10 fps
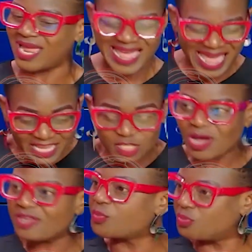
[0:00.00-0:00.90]

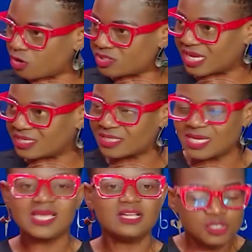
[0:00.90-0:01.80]
Enjoy the process.
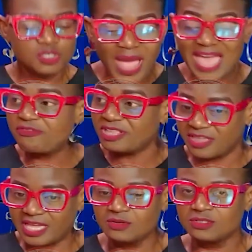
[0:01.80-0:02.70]
Do
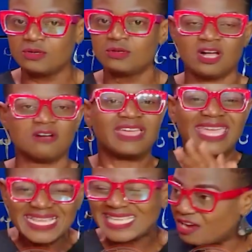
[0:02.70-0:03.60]
everything you love.
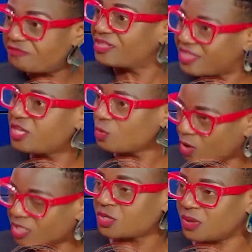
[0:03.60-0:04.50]
Eat everything you
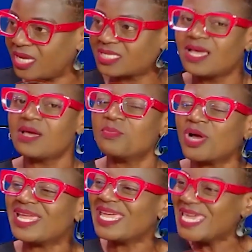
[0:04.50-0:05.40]
want to eat.
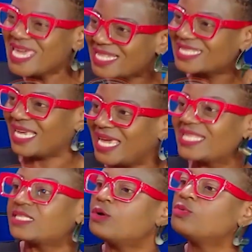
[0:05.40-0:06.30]
But eat
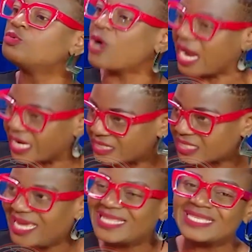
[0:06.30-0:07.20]
it right.
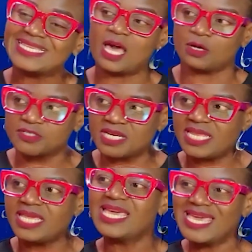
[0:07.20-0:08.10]
Eat it
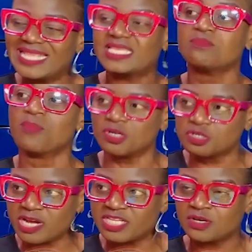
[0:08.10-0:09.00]
healthily. Eat in
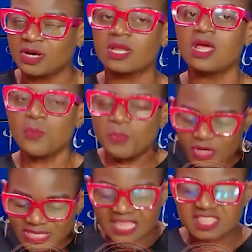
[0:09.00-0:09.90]
moderation.
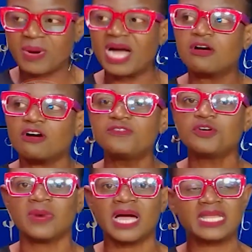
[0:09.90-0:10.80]
Put at the back of
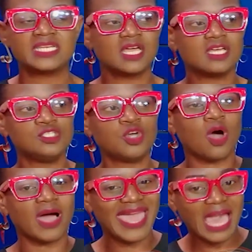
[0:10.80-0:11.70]
your mind
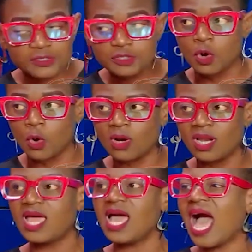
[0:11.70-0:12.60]
your health goal
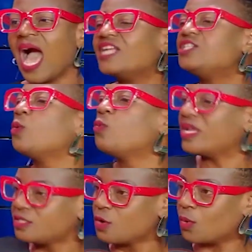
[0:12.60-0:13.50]
and your
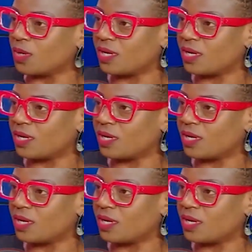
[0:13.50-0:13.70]
weight goal.